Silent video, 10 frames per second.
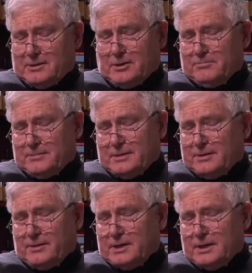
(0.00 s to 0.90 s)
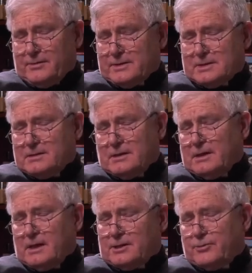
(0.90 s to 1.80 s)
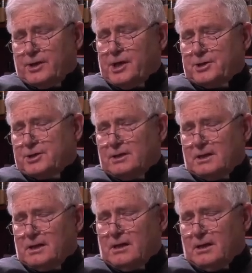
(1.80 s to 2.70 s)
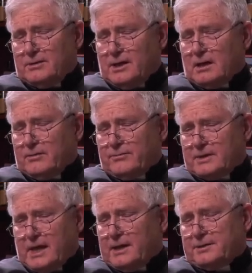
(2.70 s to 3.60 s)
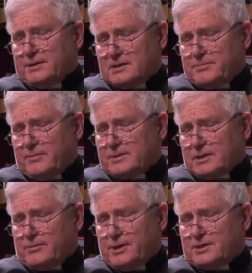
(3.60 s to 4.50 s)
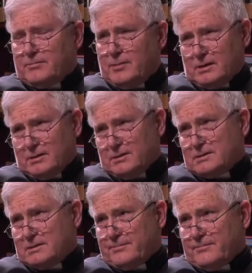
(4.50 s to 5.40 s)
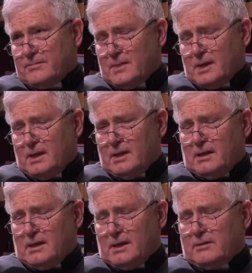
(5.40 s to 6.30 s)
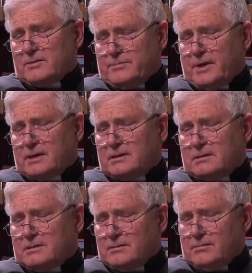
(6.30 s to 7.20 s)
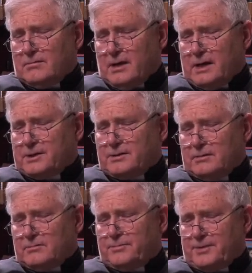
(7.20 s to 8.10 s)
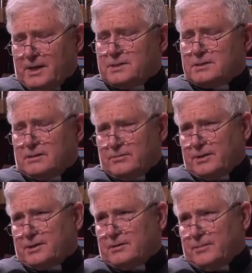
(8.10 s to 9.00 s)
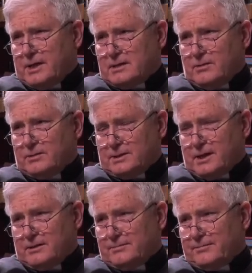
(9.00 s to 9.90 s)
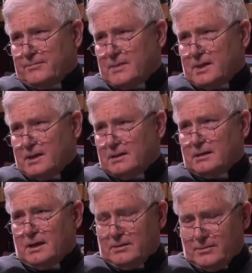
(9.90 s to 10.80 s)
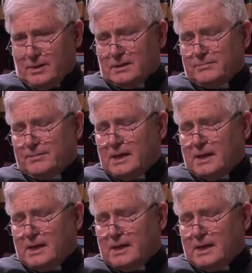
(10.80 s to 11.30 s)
You know, it was a creation, not of Catholics, but it was a creation of modernists. And it was meant to actually replace the traditional Mass altogether in the Latin Rite